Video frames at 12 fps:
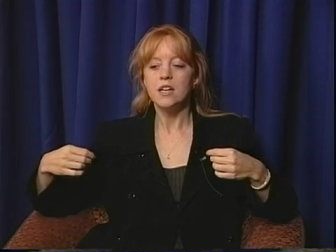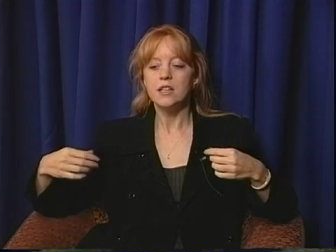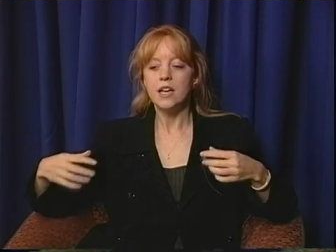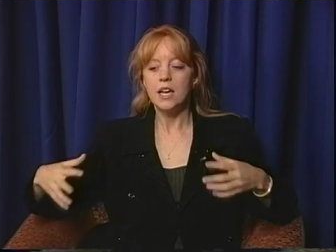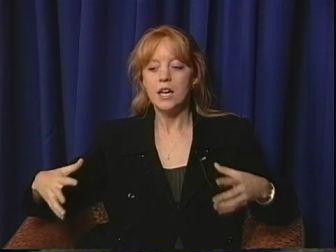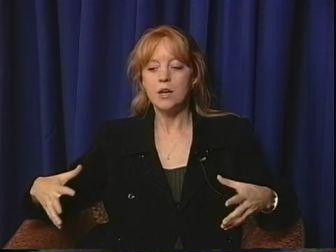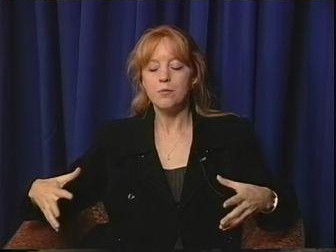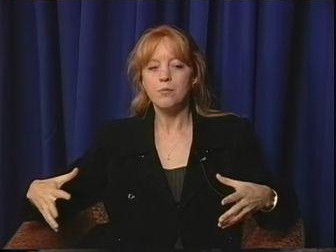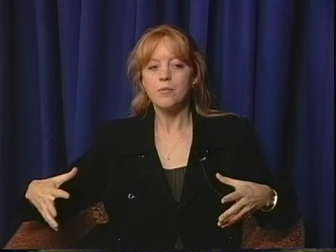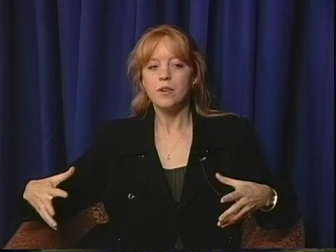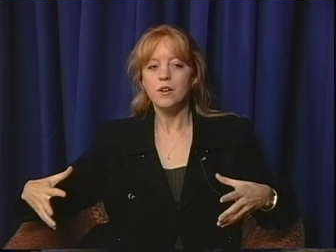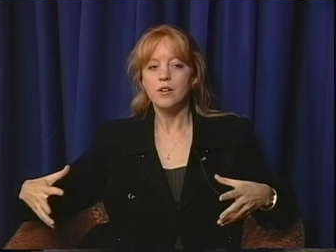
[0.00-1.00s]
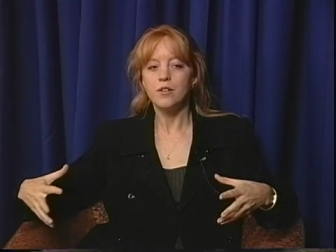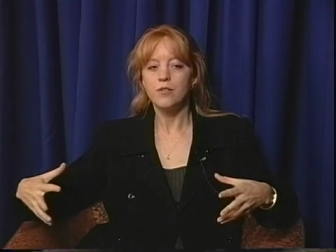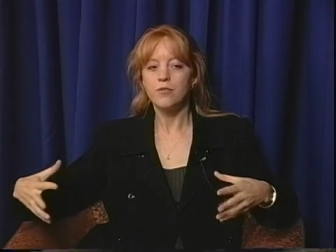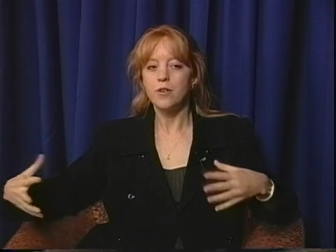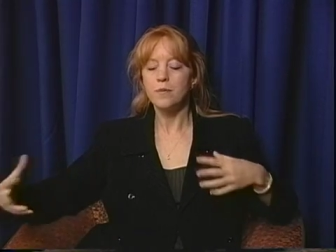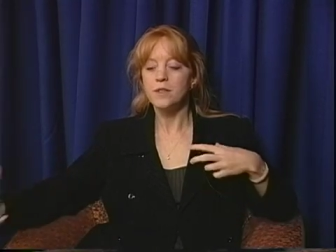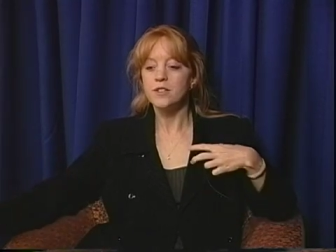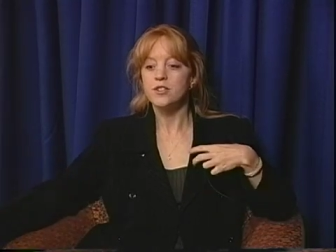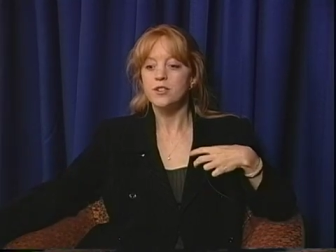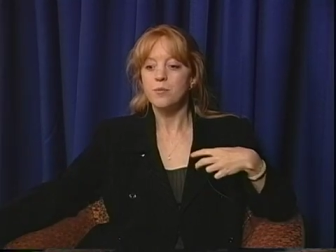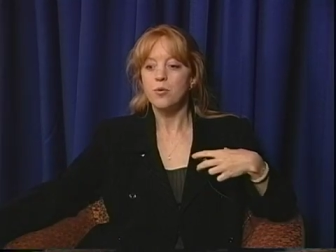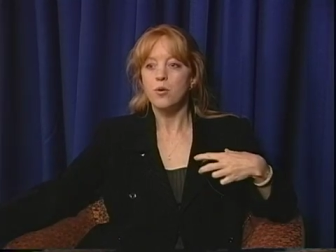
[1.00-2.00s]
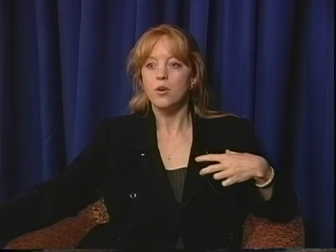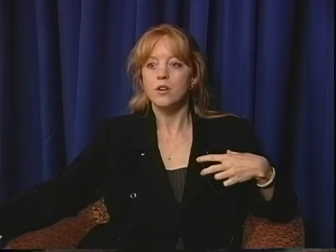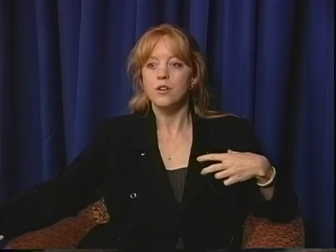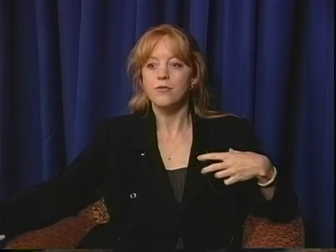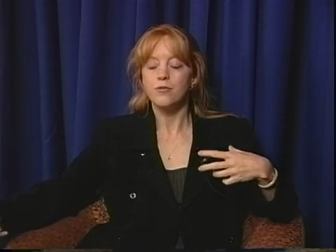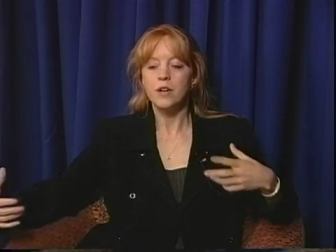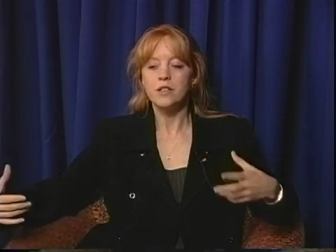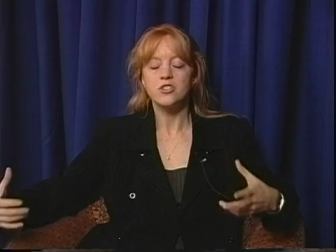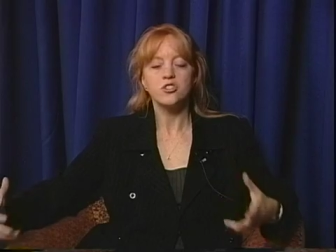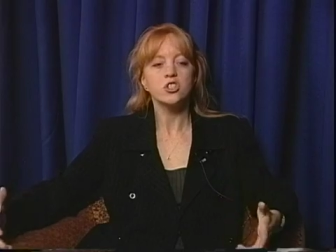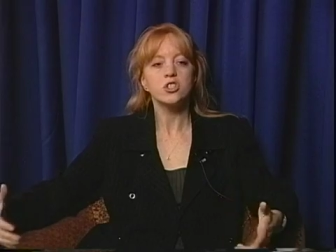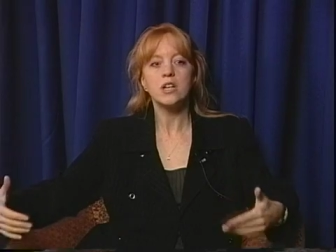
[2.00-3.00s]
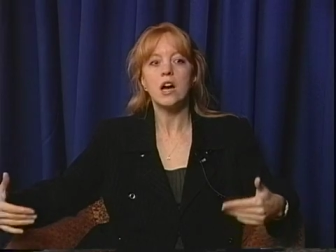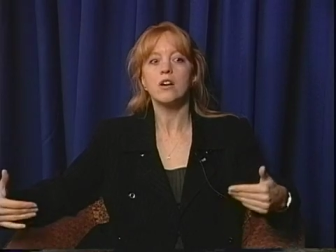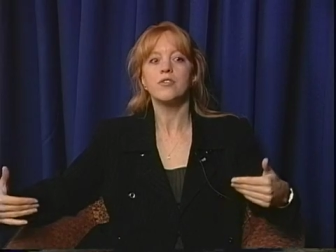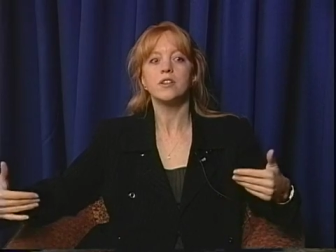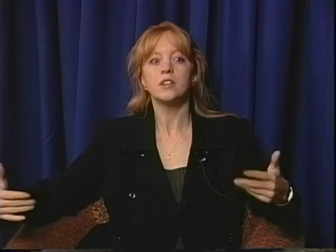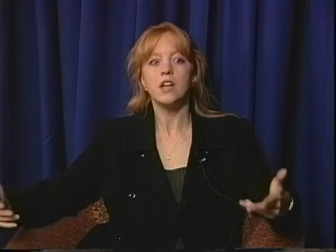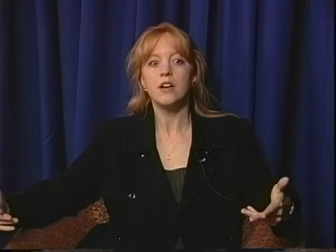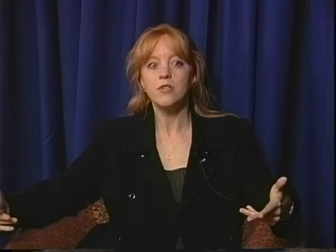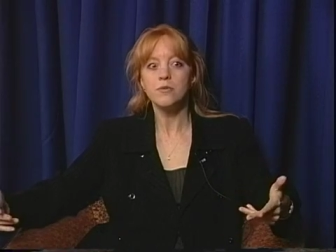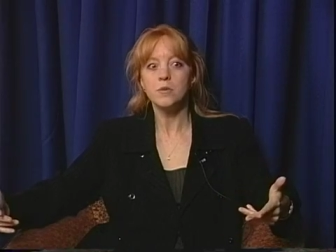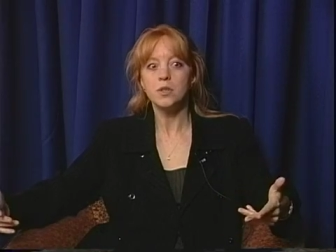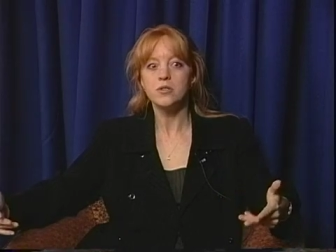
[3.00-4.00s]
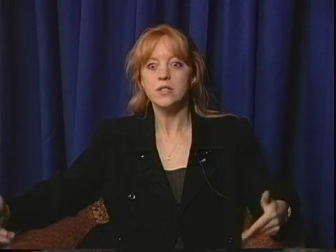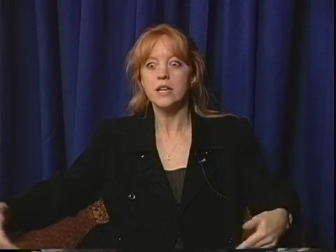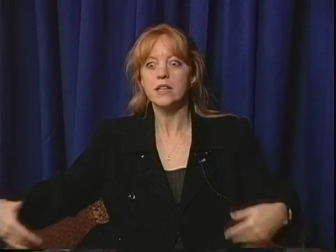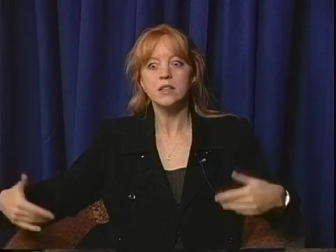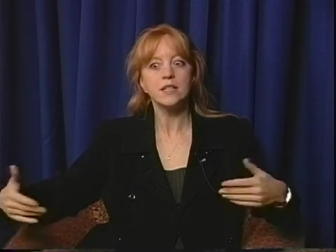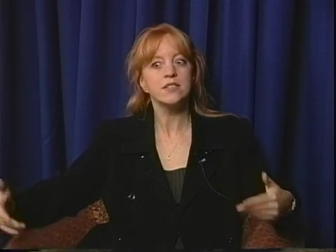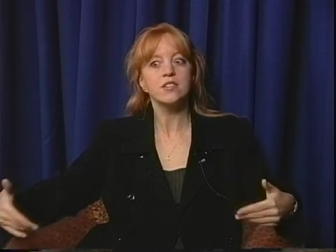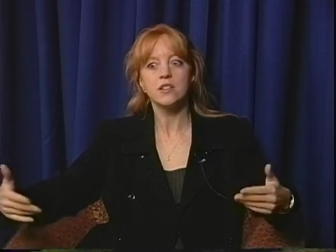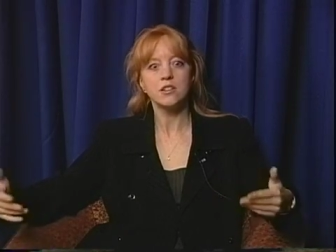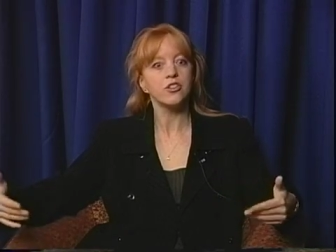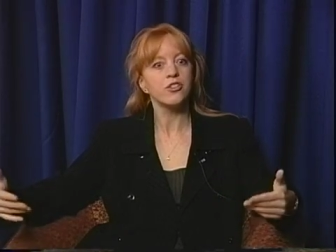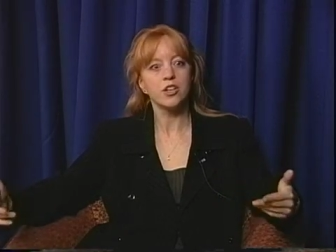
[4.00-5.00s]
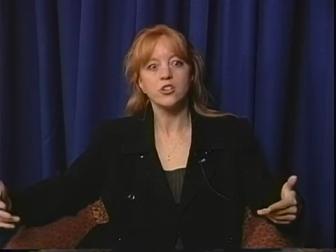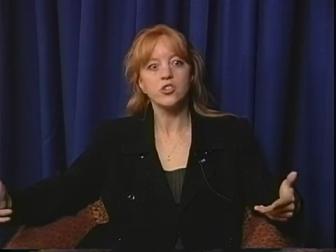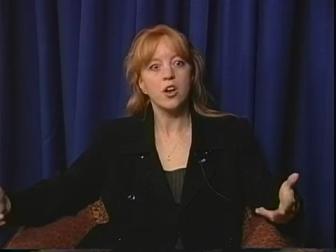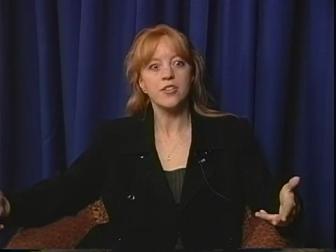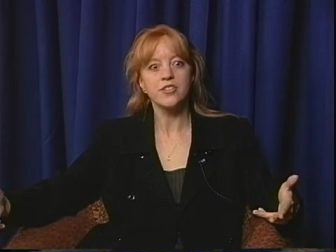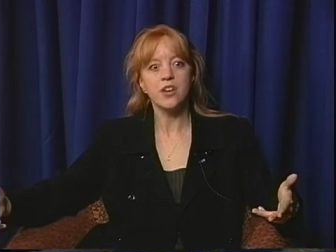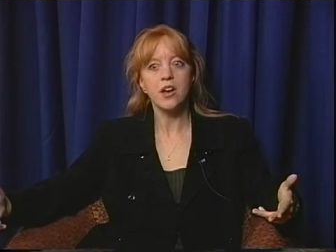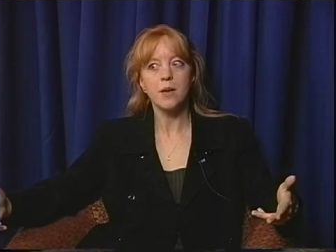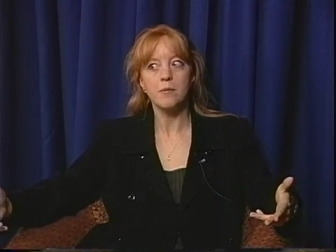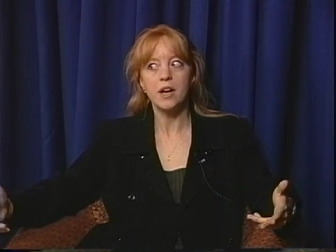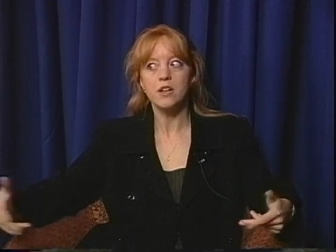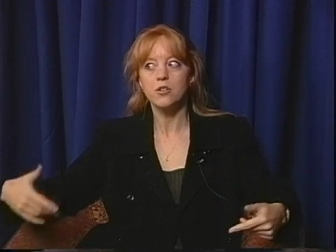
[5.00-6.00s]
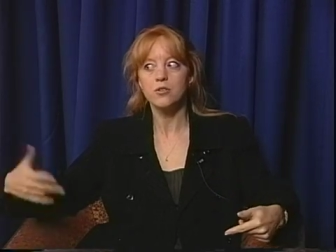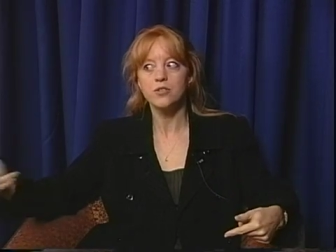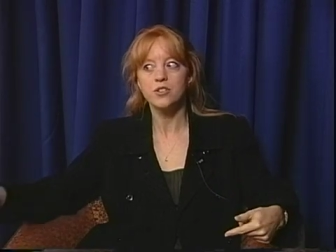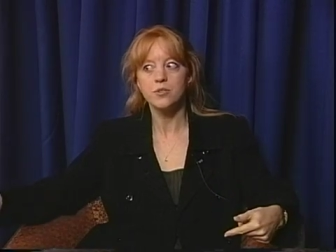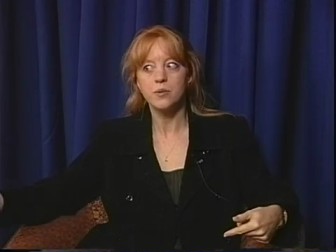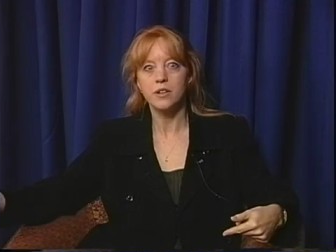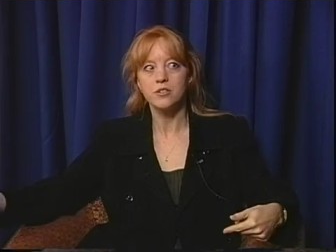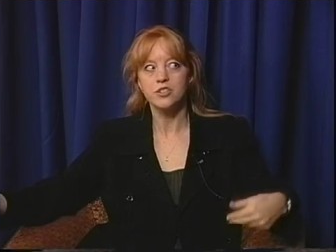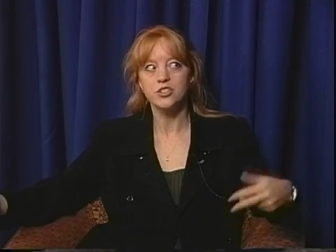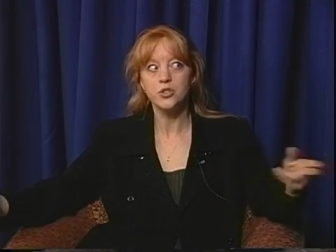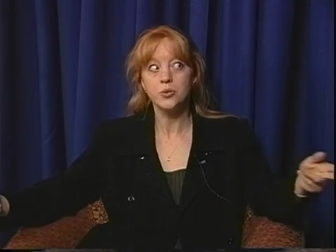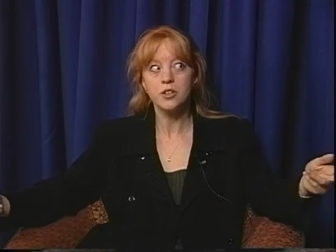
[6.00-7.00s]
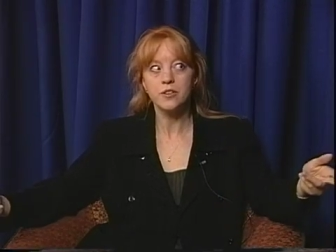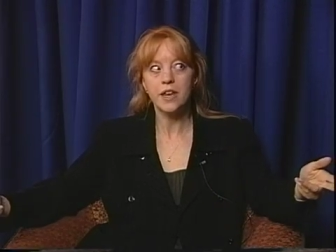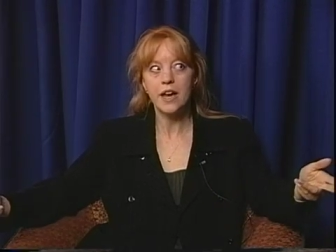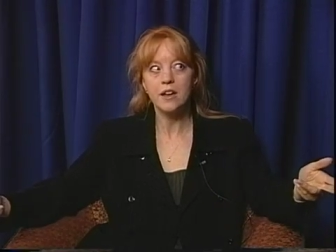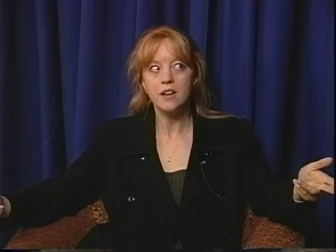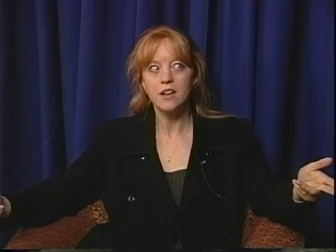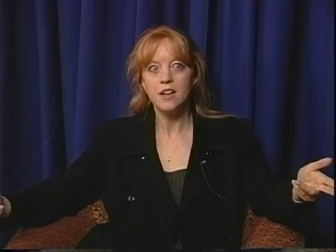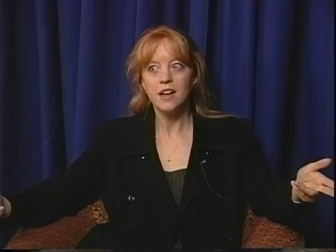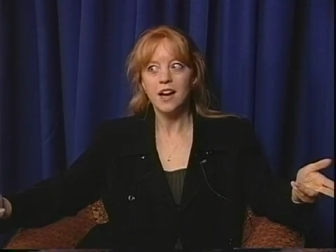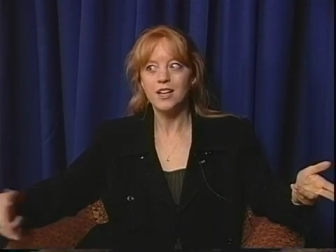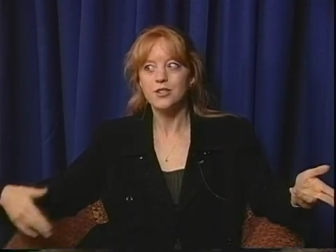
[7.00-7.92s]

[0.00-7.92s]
came from this support of friends and just out of a love of music and listening to things all the time. I heard this record. Did you hear that? I